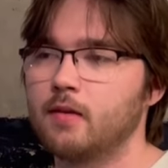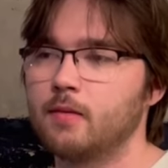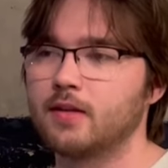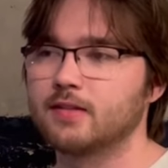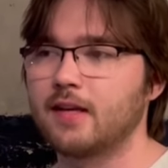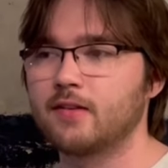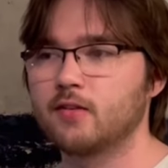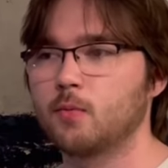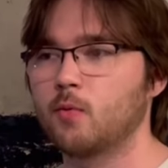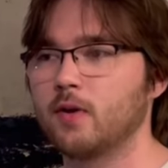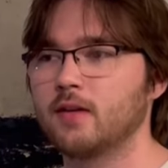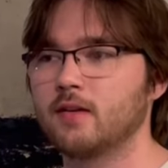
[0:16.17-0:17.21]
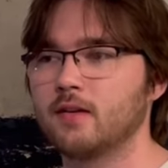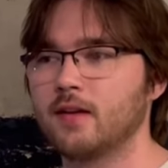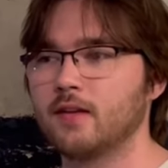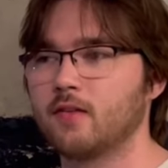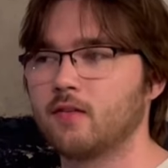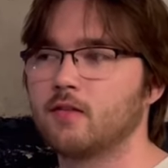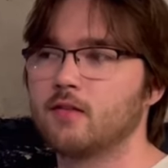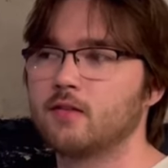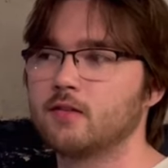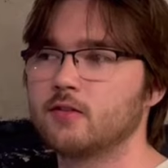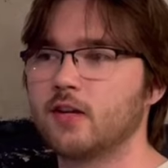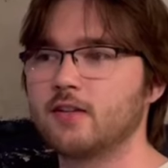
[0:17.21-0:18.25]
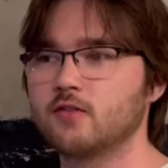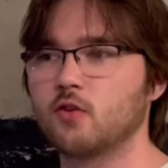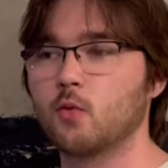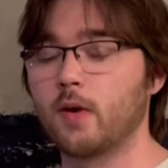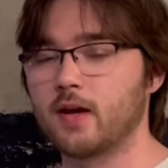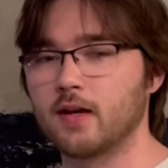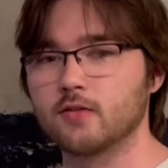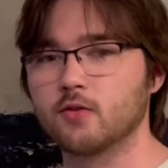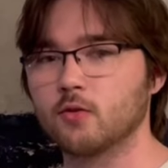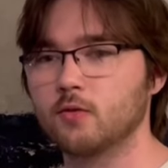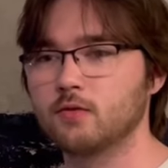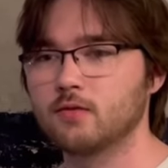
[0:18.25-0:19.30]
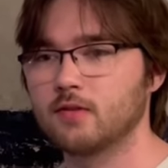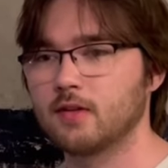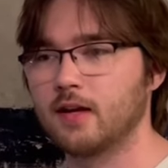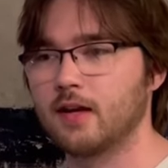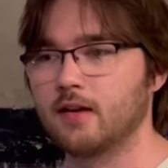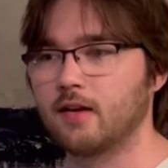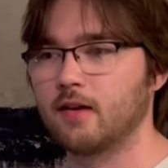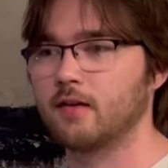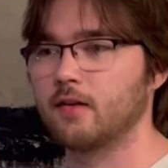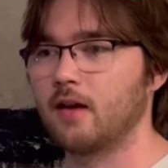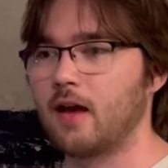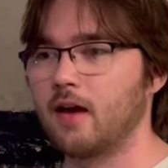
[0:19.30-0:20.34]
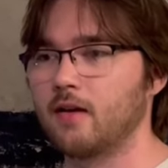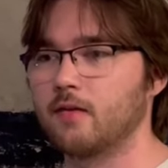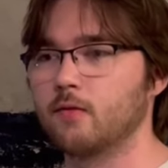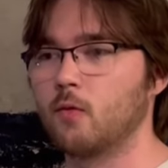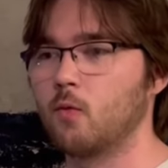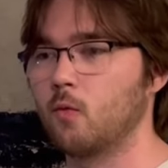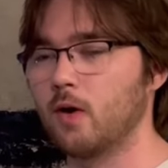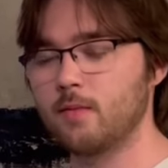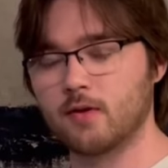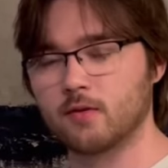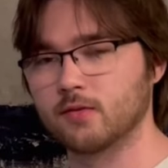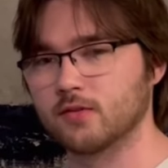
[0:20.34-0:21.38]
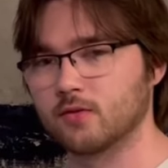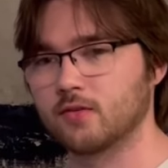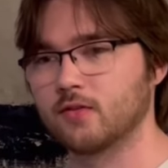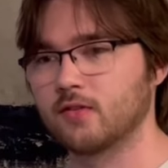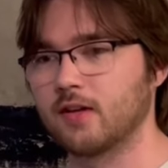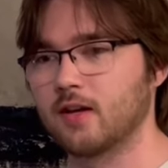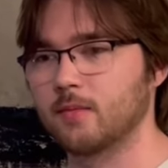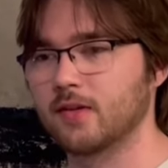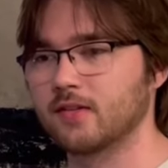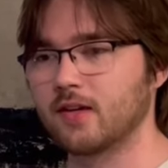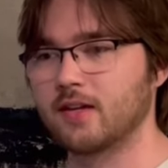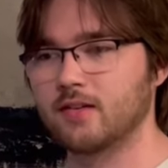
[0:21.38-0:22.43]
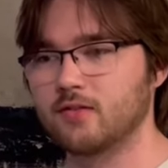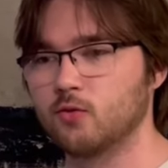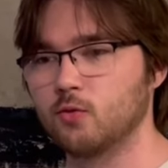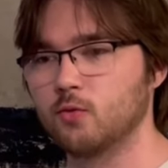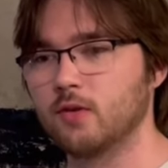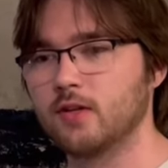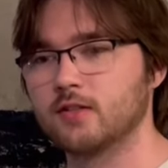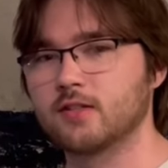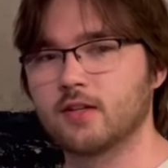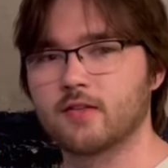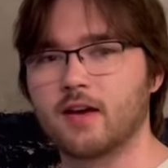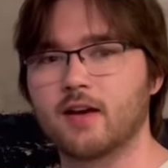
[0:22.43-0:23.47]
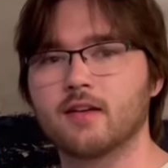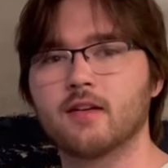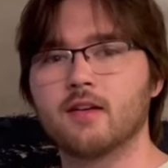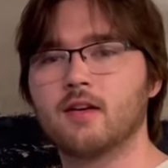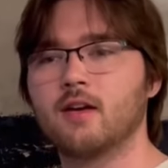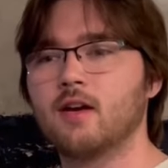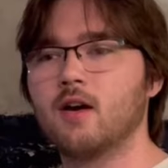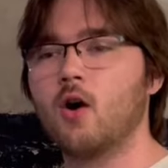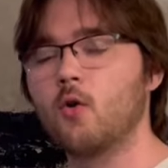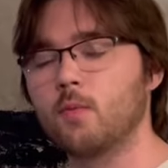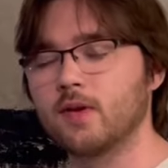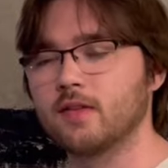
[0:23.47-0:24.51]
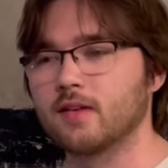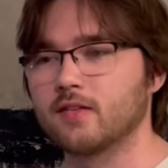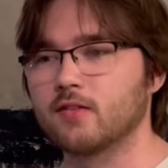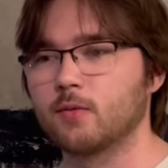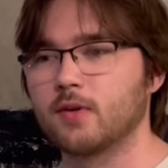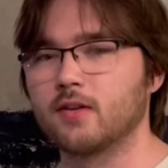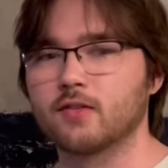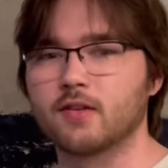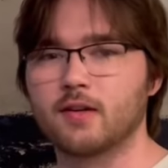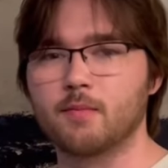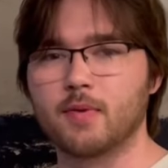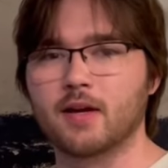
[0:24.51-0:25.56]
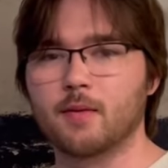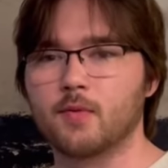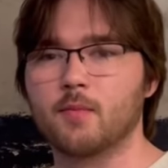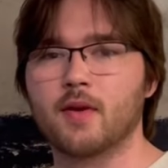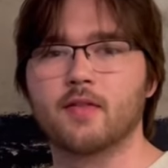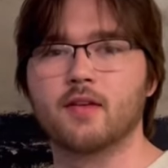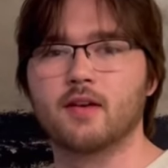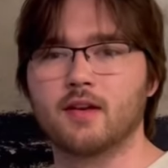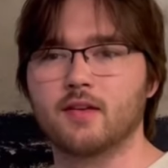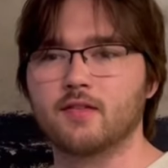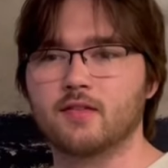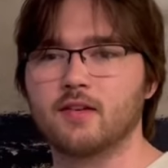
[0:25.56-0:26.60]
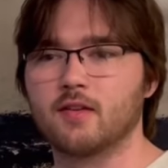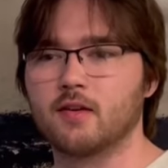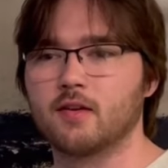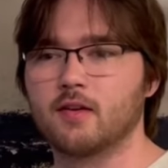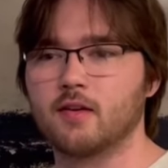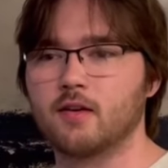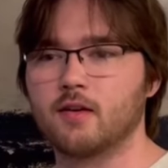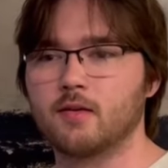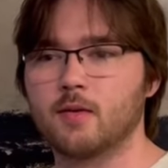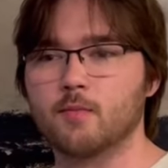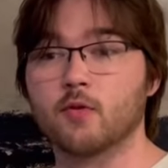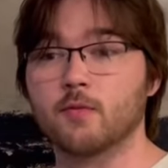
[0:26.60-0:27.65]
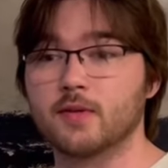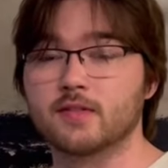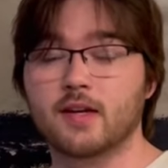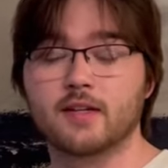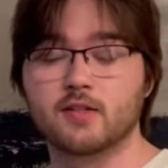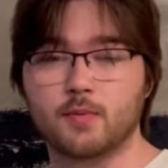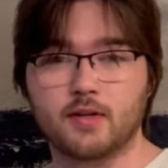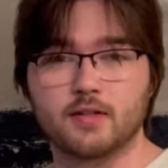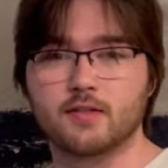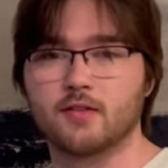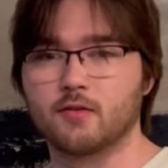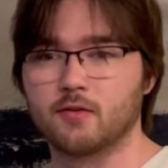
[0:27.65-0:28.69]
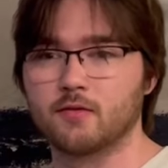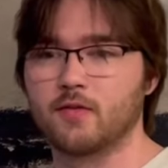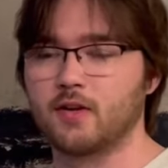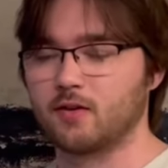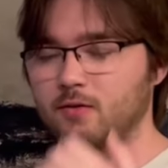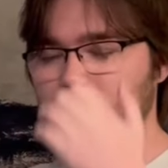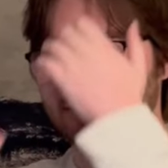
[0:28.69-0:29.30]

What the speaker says: Because at this point, it's changed the way I tune, and I have way better results, and I'm excited to share that, hoping that someone else can pick up the method and see the improvements I experience in their own vehicle.